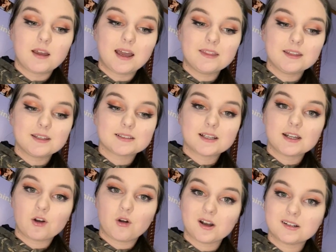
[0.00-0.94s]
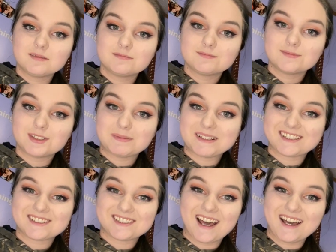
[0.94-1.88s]
think it's kind of hard to pick
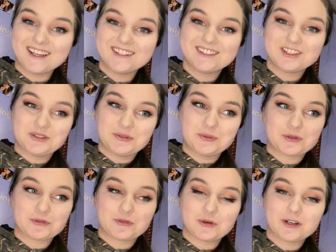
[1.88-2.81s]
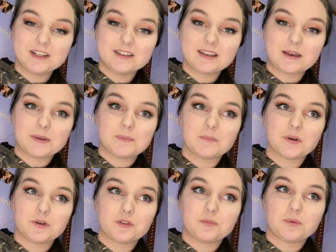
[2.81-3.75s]
a side to or for it. I mean,
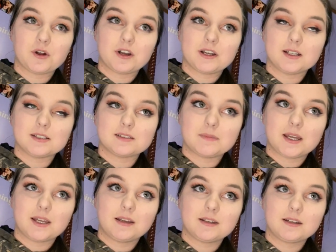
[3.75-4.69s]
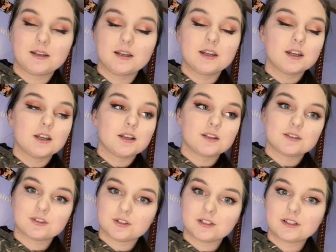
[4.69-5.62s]
both parties make
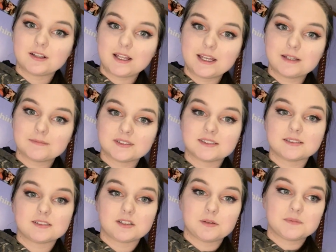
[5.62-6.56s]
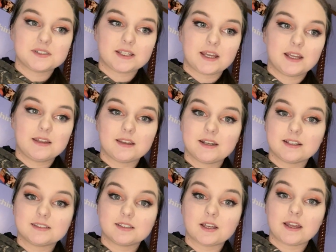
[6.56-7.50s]
good claims. Some say that
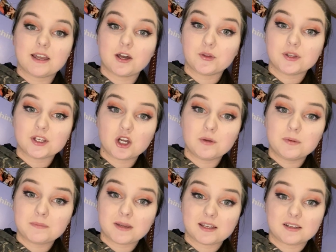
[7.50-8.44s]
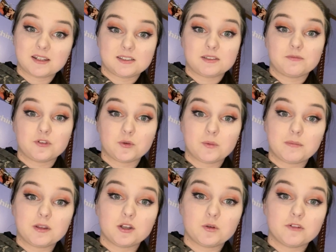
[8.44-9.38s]
it's a healthy coping mechanism for
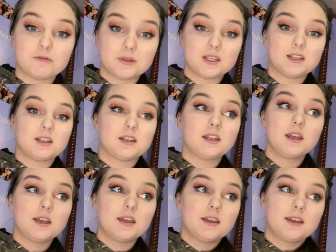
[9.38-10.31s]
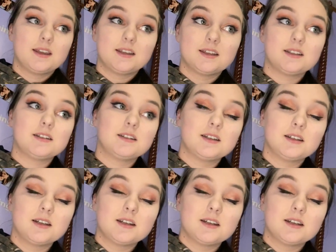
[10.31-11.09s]
women who have been in